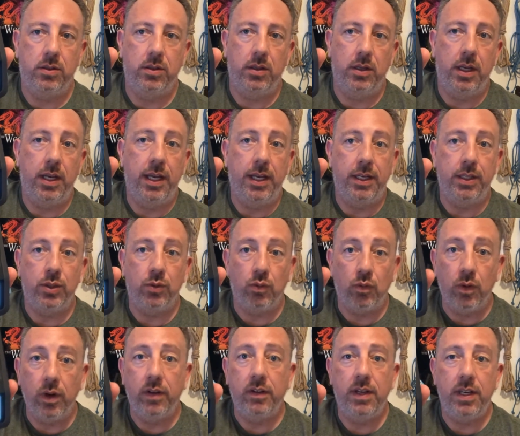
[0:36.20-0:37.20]
it is
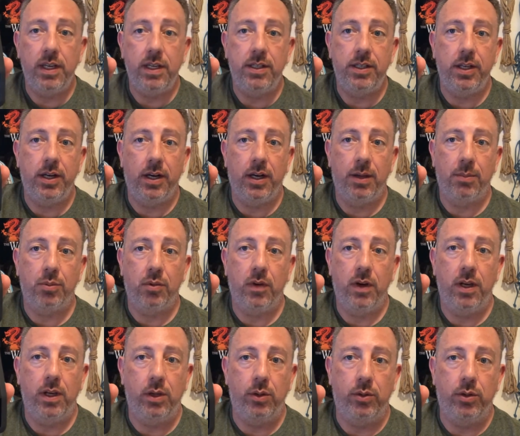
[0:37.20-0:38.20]
really easy to
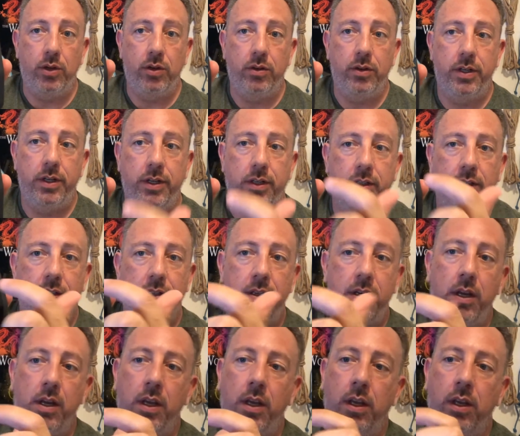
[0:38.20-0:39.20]
operate. You turn it on,
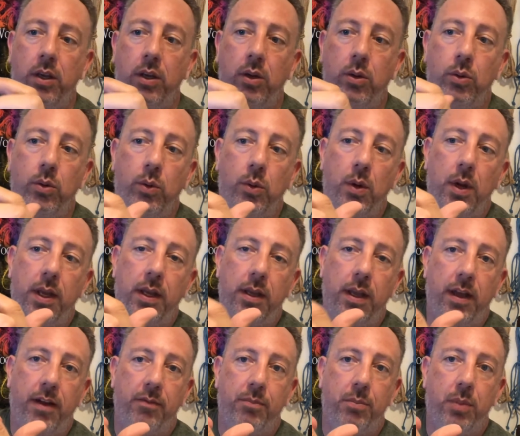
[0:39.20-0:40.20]
you
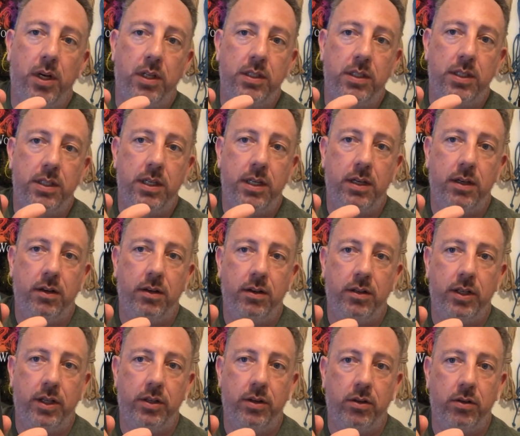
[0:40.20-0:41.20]
have buttons here
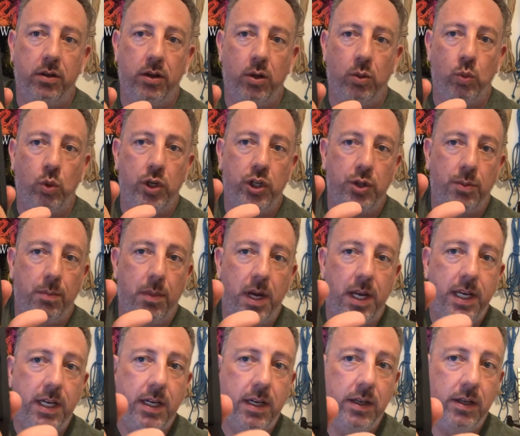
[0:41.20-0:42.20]
to turn on which
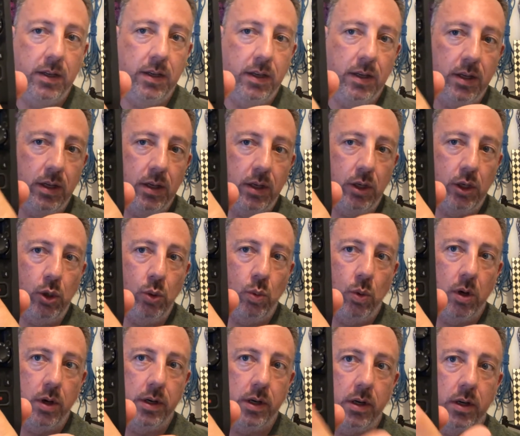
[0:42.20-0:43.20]
mic you
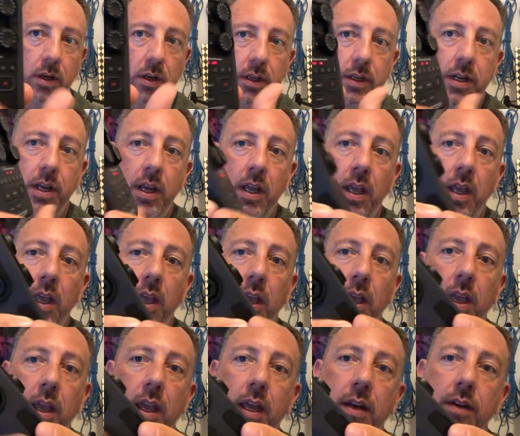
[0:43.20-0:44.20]
want on.
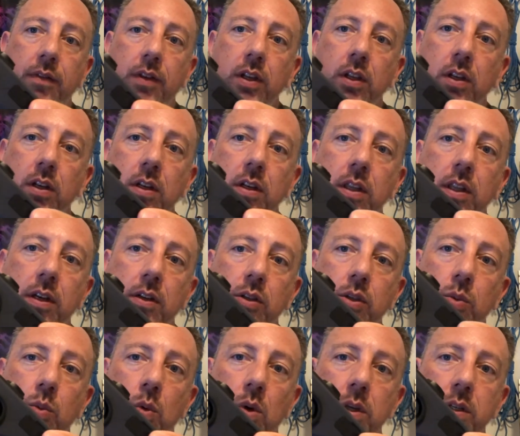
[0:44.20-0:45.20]
And if you look,
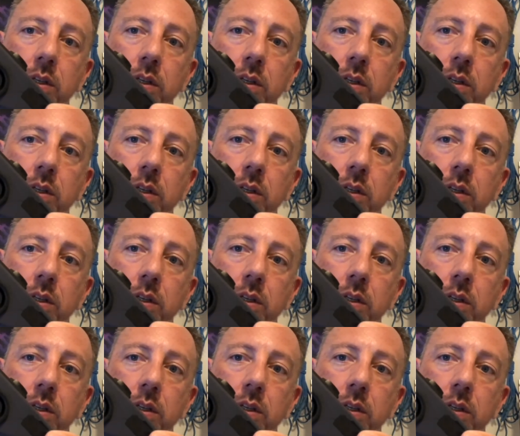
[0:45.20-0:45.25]
there's 1,